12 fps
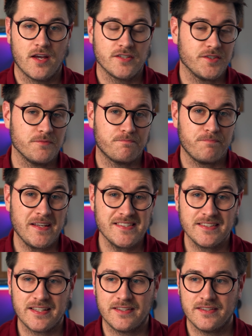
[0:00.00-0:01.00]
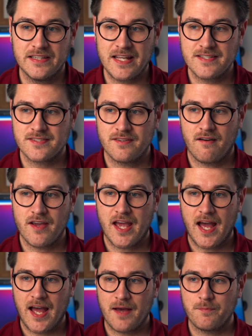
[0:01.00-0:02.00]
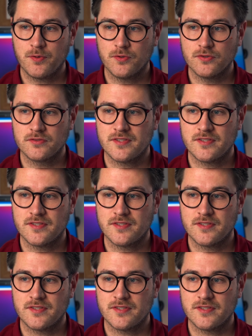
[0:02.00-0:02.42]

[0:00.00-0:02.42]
So basically, last night, Apple